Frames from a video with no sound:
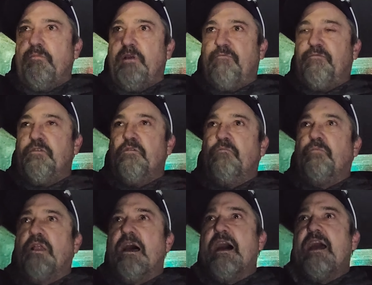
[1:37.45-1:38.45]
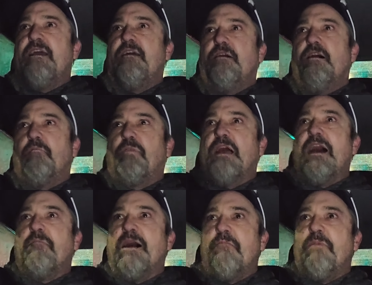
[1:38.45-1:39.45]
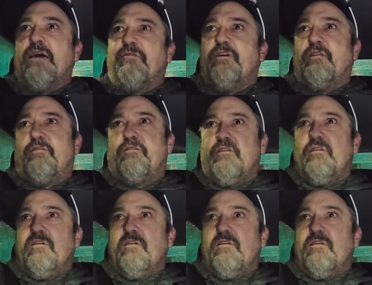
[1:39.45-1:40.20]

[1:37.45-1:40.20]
If you apply my methods